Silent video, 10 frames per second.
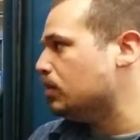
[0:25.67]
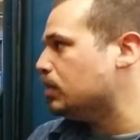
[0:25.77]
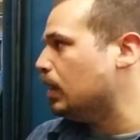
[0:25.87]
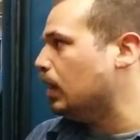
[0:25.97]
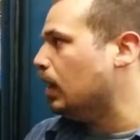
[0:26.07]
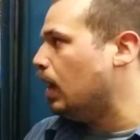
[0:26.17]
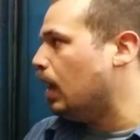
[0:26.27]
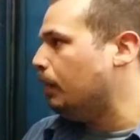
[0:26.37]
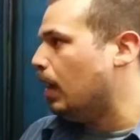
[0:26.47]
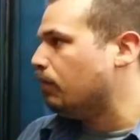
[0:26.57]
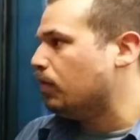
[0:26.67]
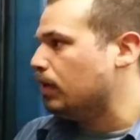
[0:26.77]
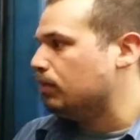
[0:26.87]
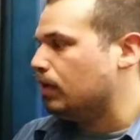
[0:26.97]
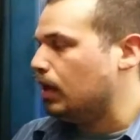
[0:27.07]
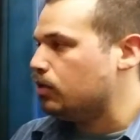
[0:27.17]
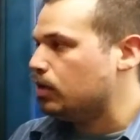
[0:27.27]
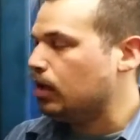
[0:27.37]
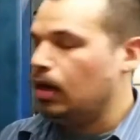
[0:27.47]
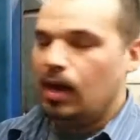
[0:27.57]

you'll see after the installation.